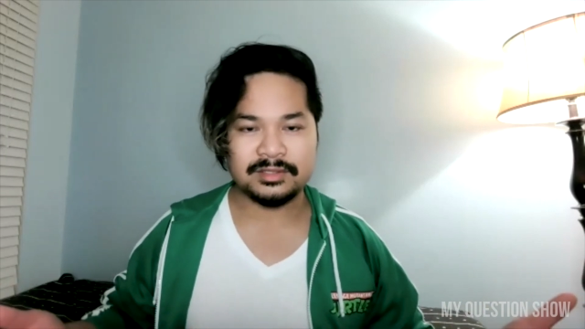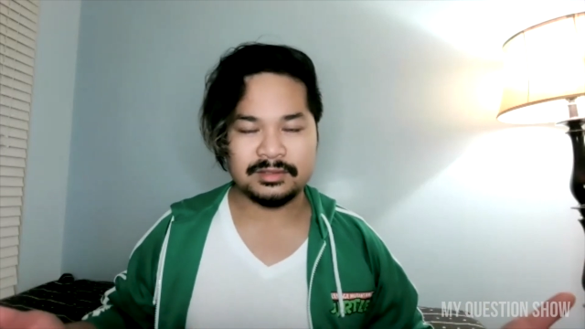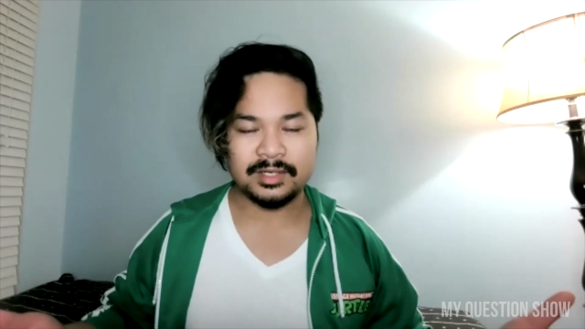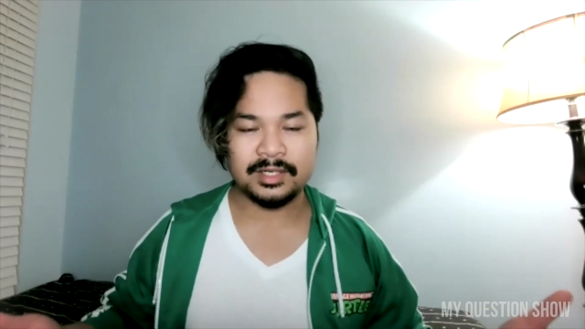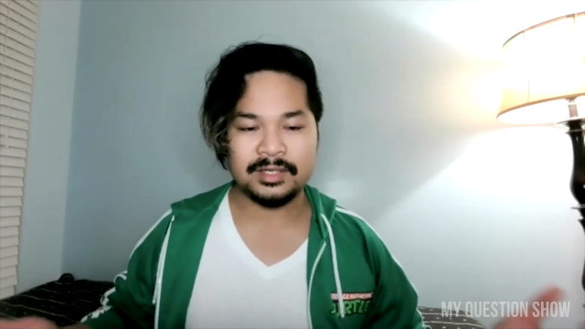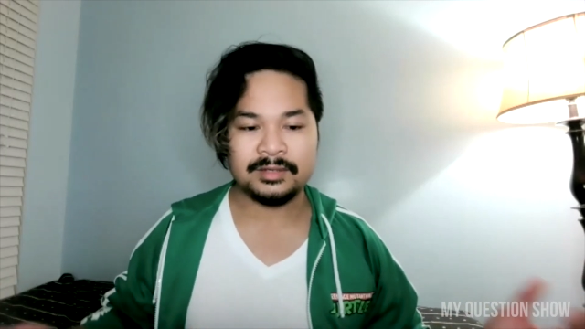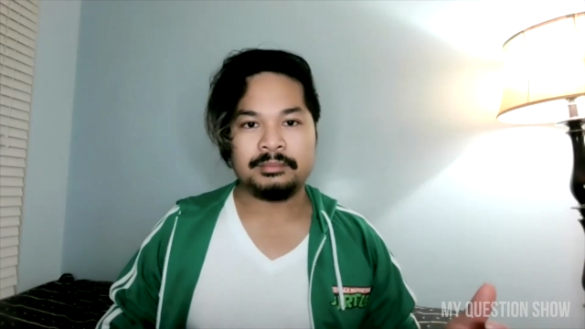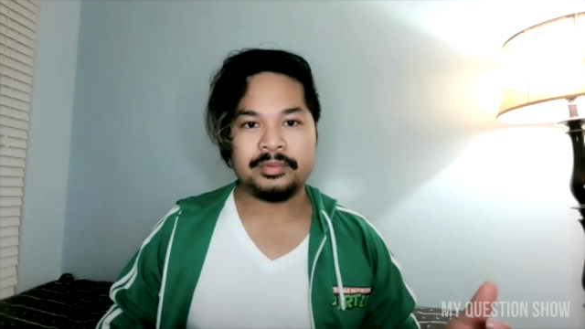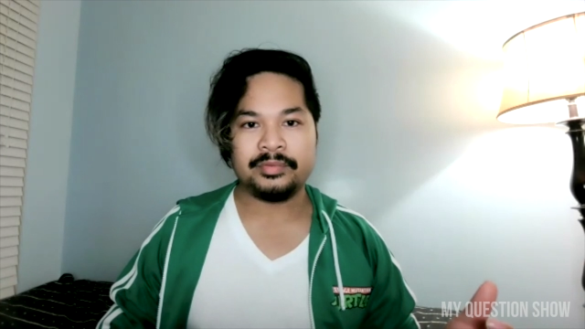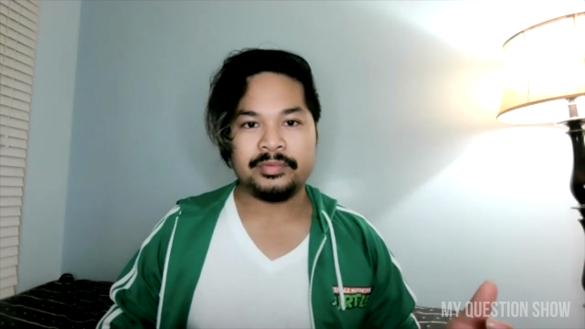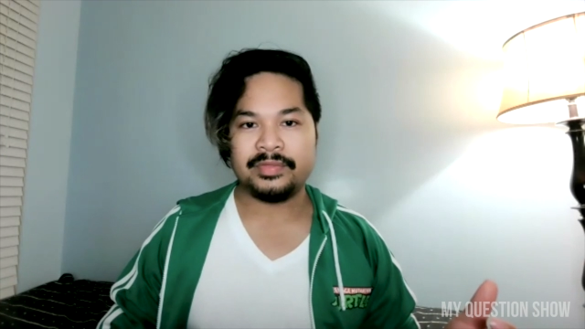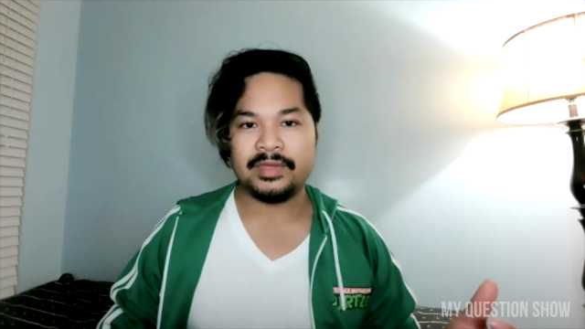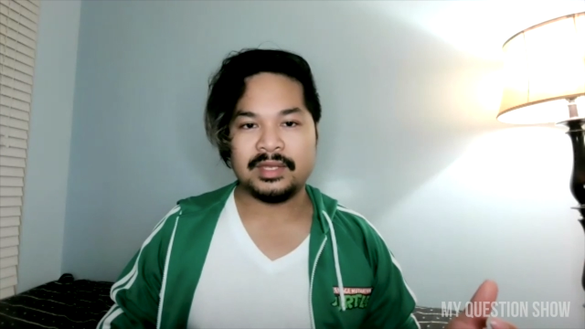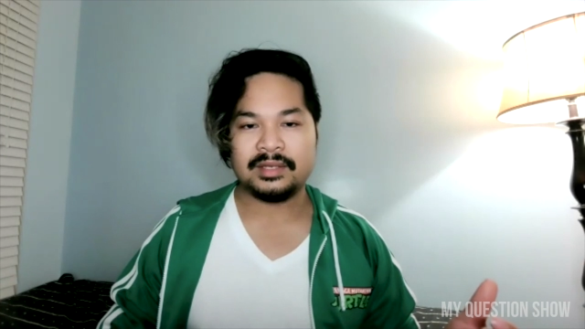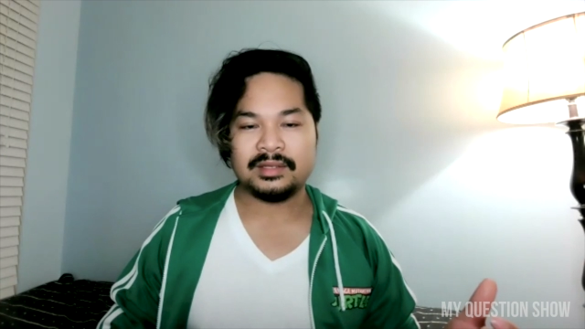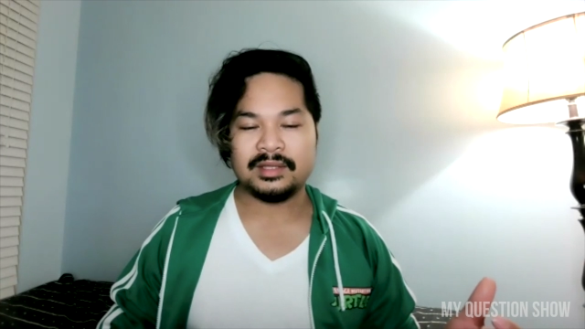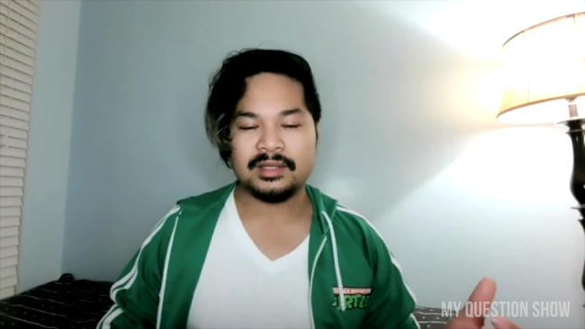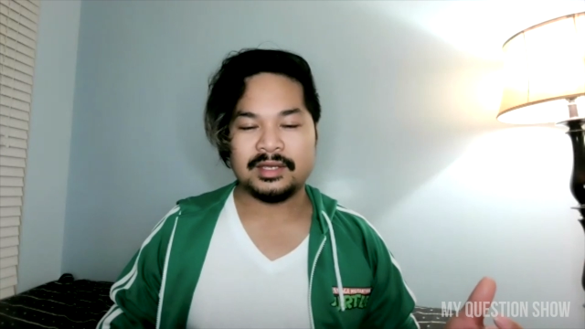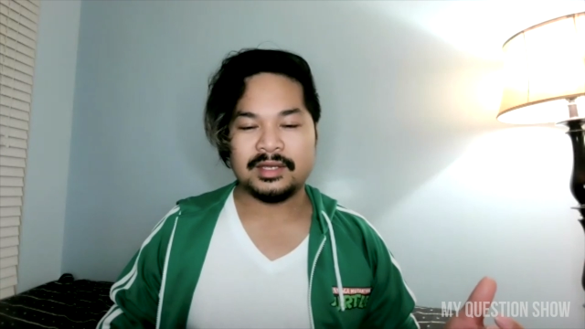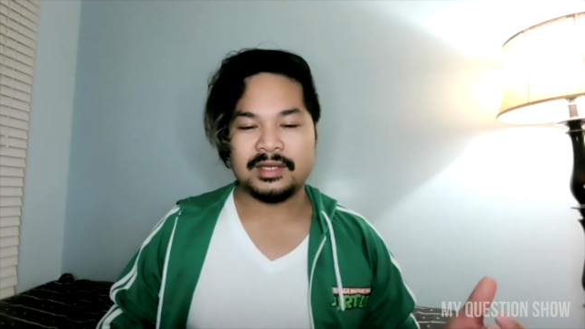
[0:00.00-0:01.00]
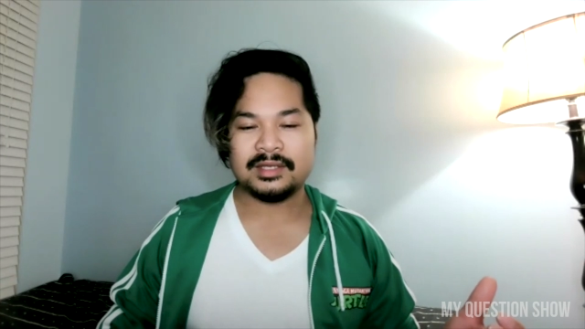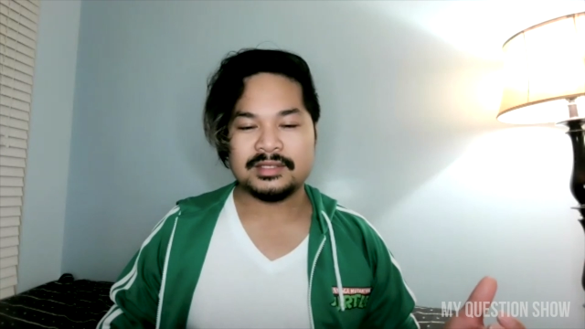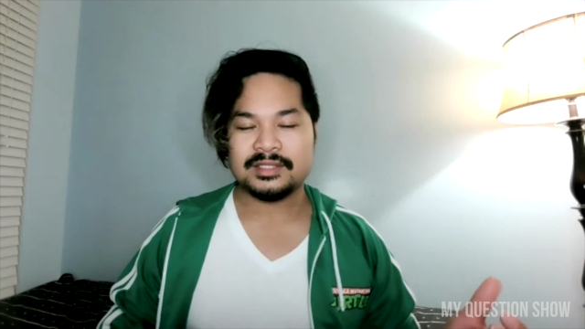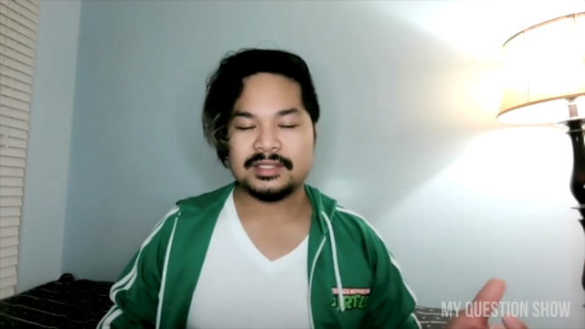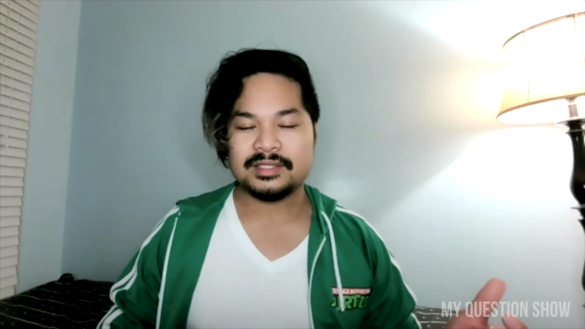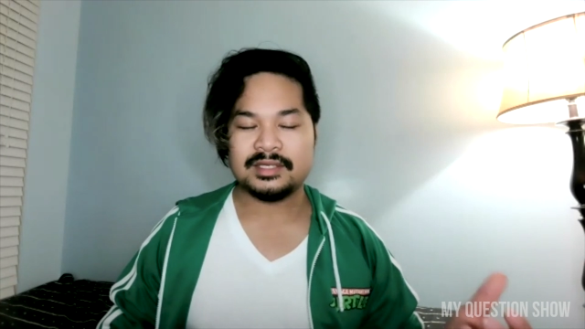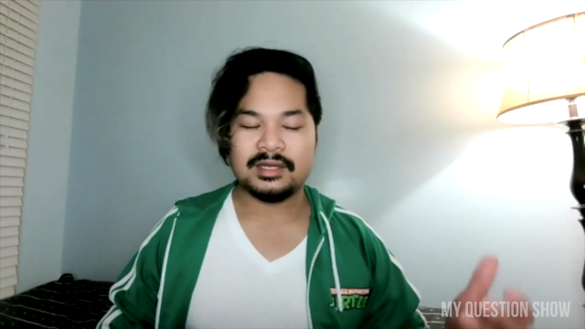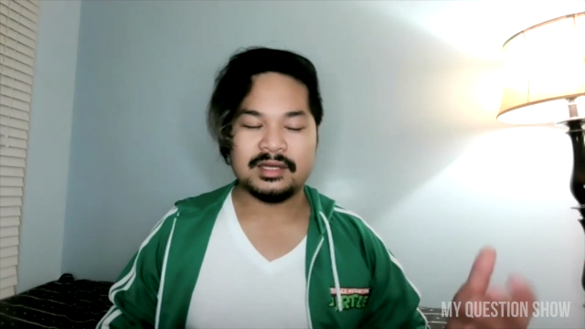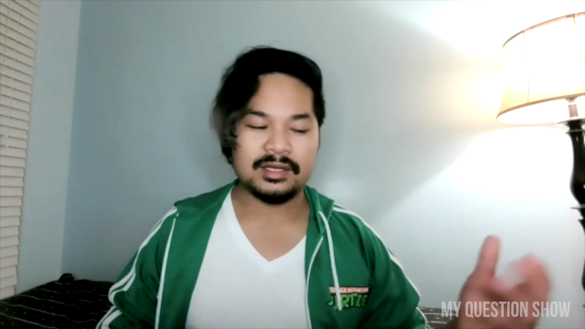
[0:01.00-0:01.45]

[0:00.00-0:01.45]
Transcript: right? But then I was like,